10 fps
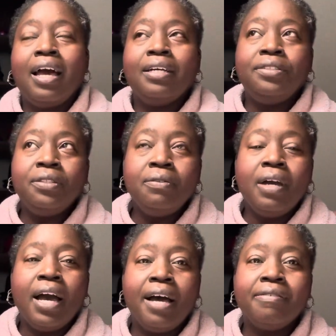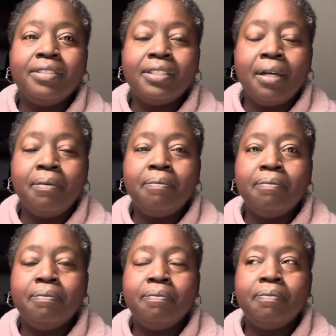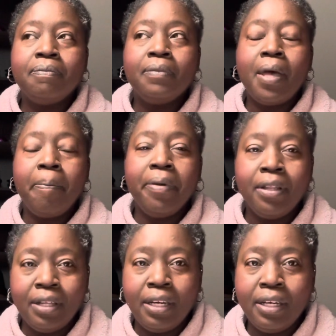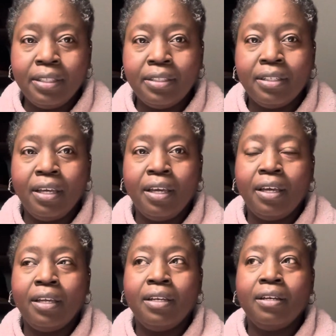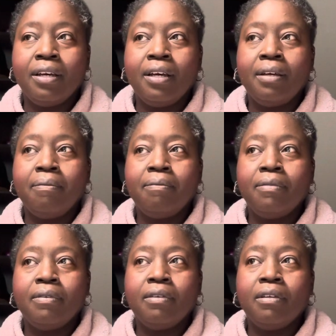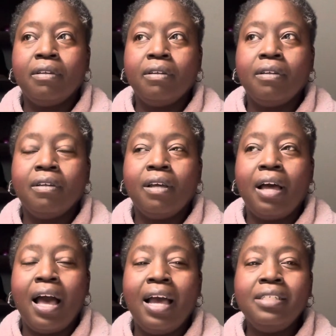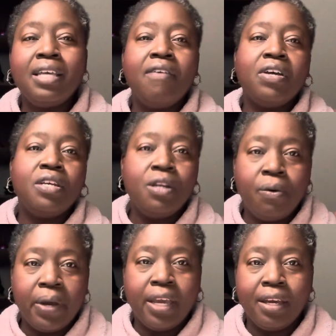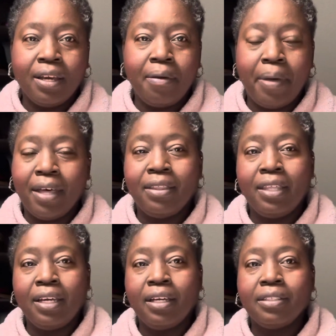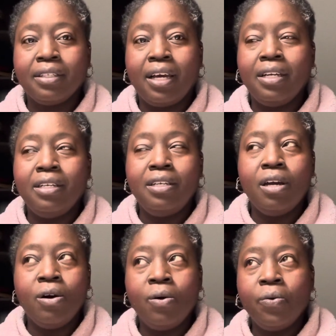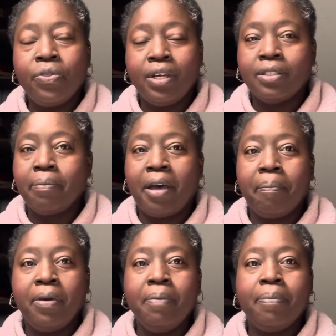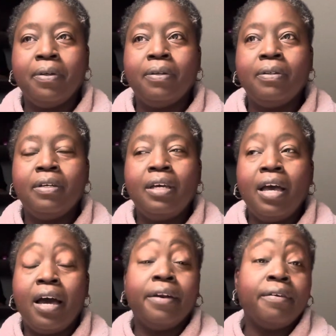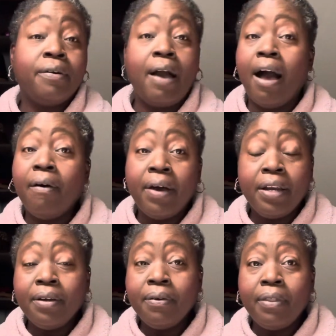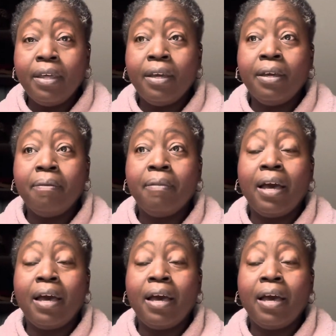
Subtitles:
I do have some abilities, and I just have a knowing about things. I know things about people. I don't know how I know them.